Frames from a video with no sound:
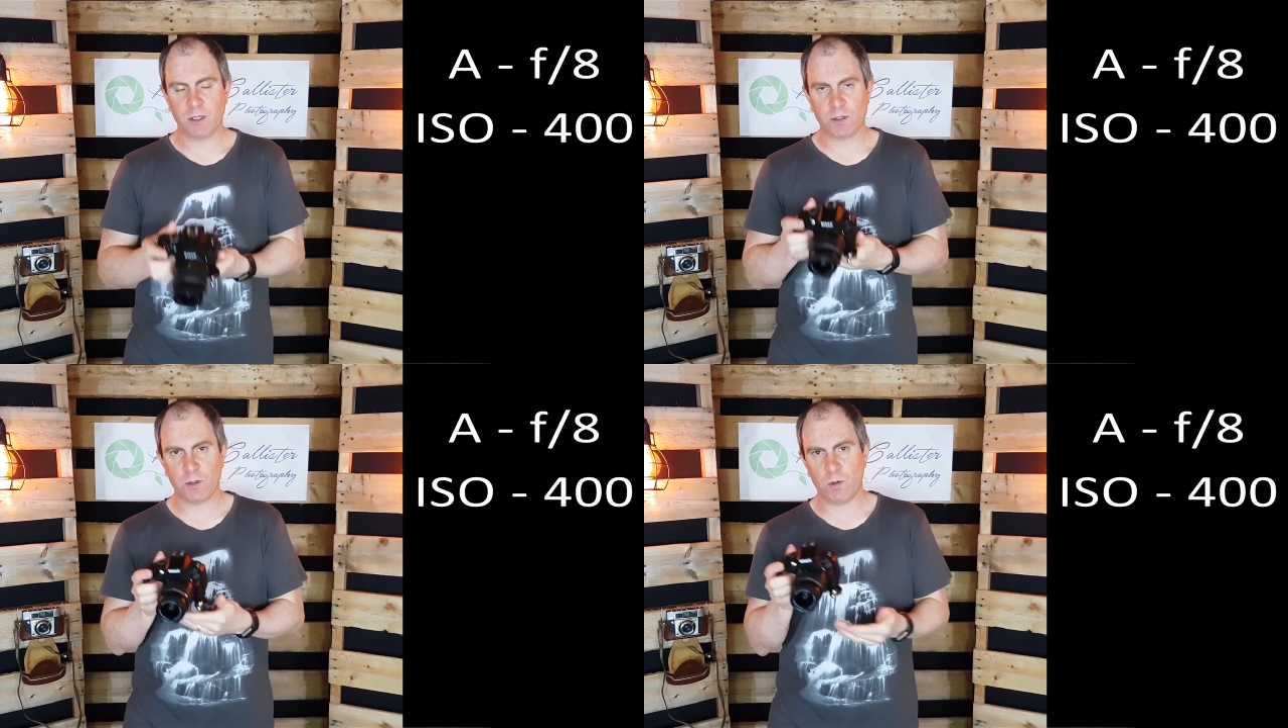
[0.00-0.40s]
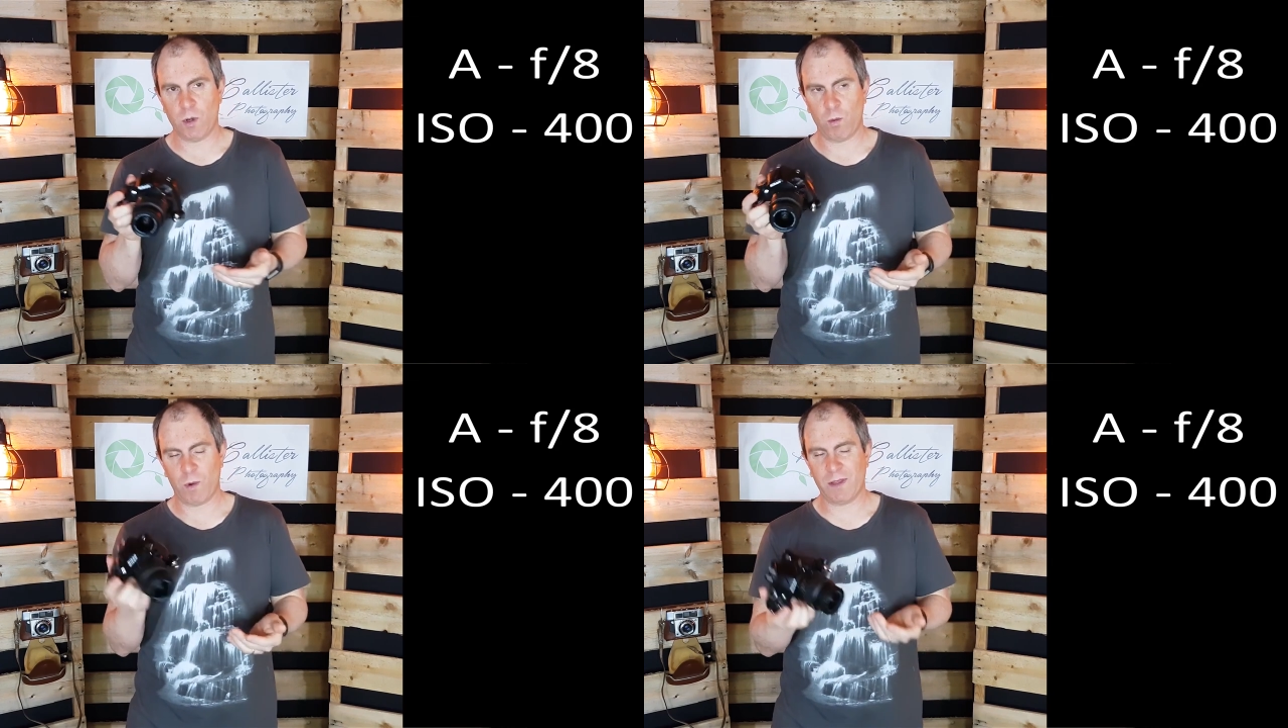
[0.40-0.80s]

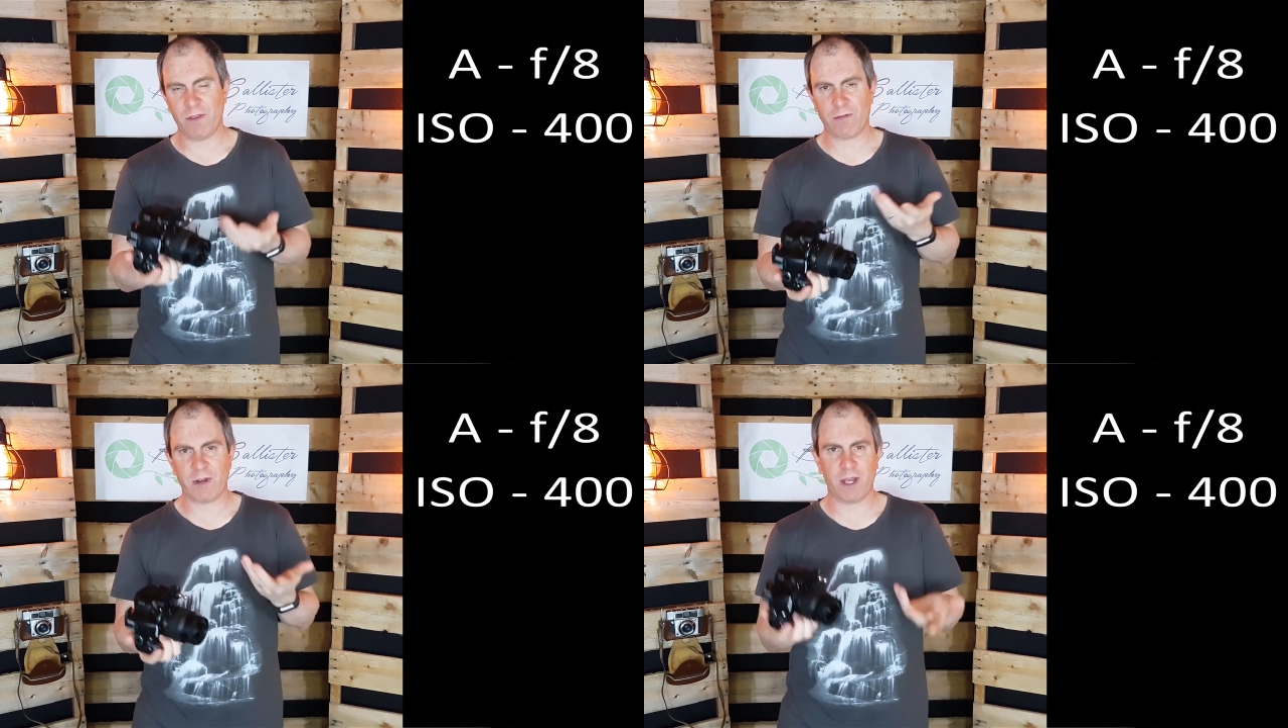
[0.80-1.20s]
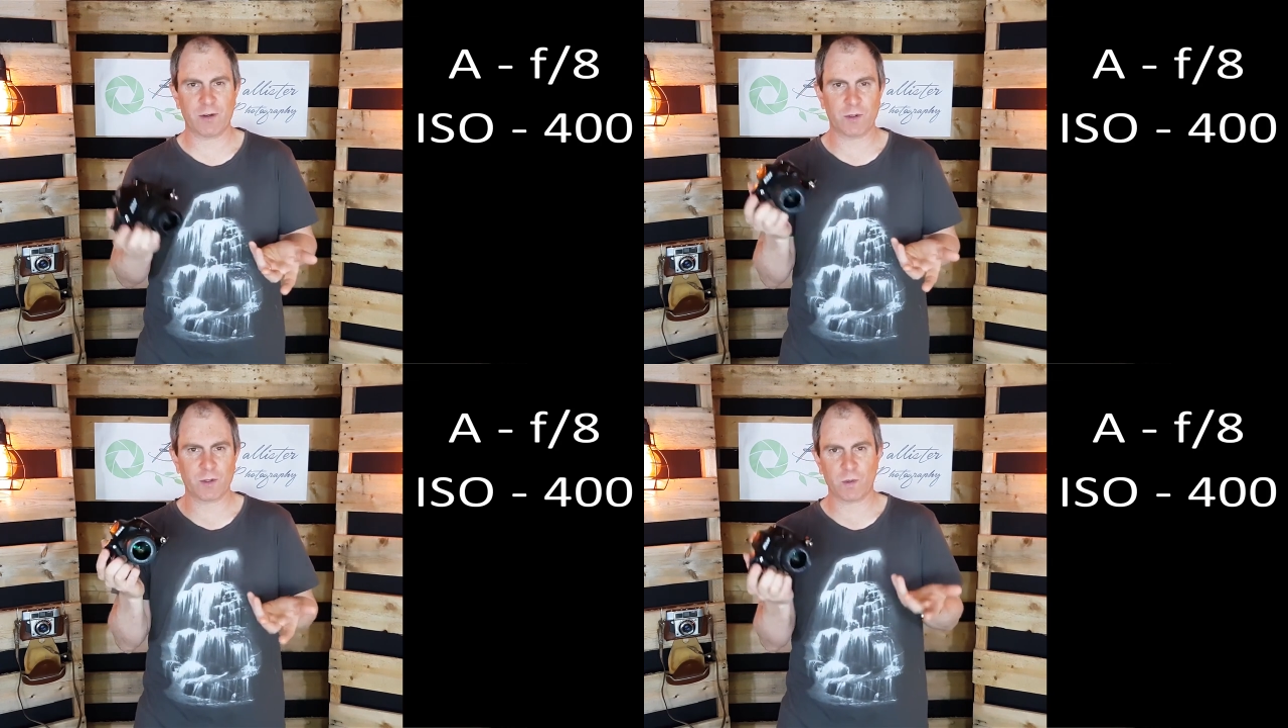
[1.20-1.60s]
to
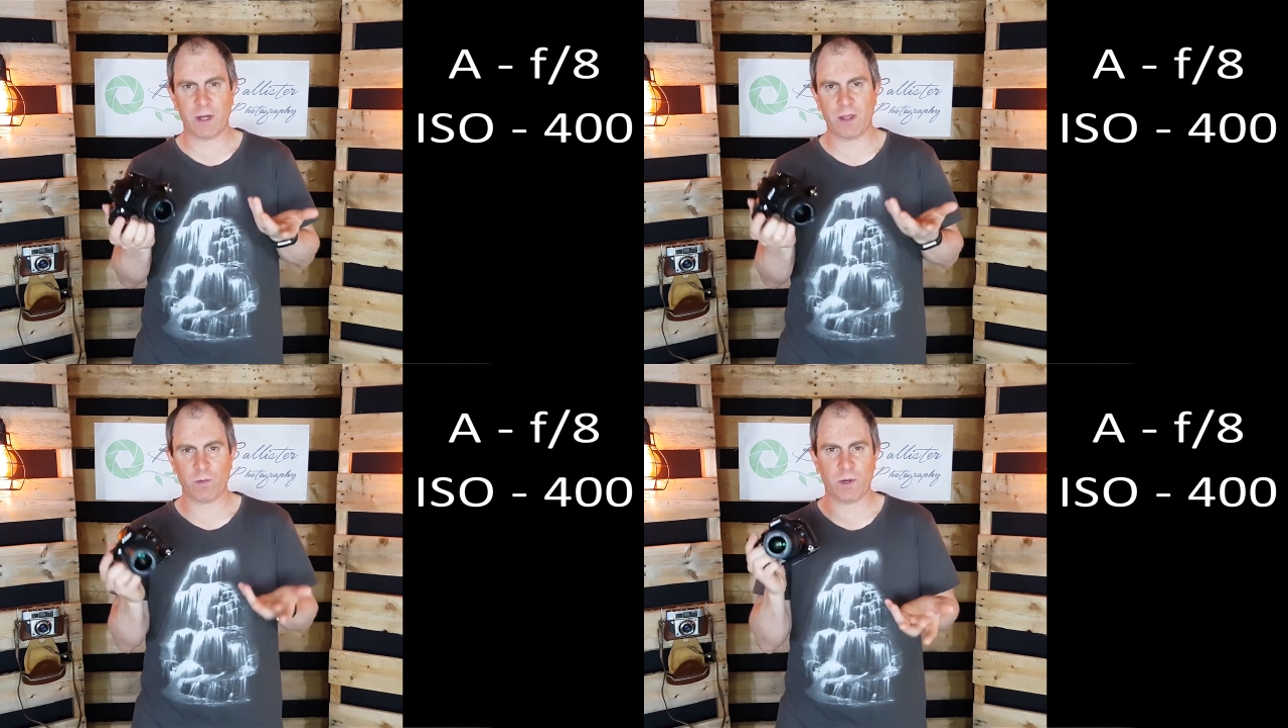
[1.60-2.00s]
1/320th,